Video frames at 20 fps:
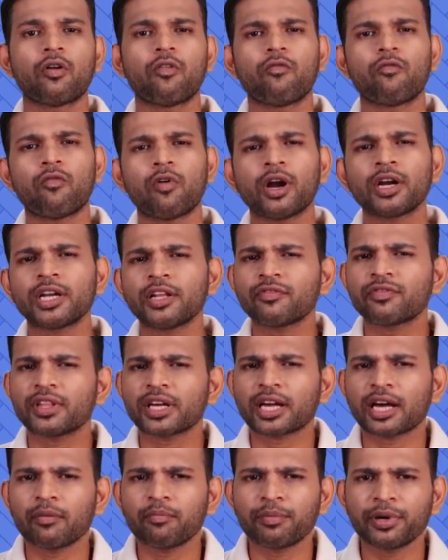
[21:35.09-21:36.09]
What if the
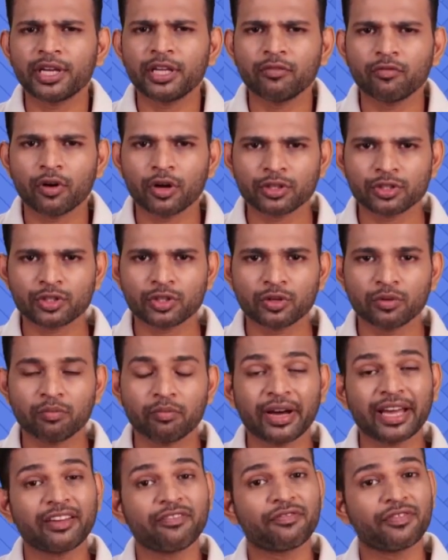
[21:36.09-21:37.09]
company wants to
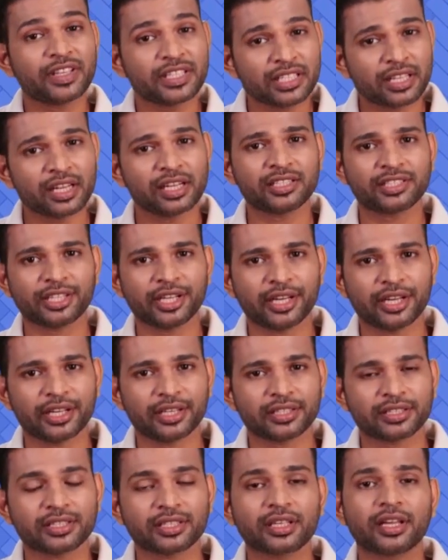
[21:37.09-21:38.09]
buy physical
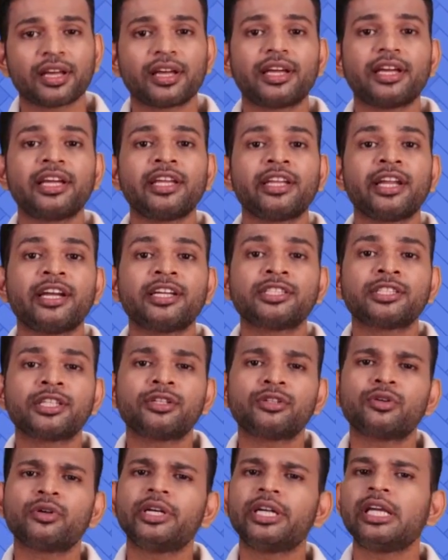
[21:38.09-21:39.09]
shares in addition
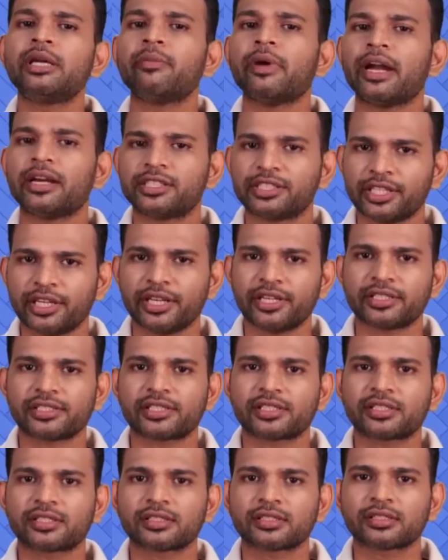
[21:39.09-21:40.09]
to demat
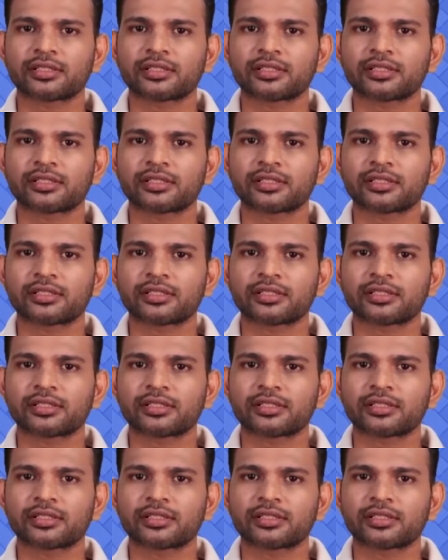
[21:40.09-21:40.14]
shares?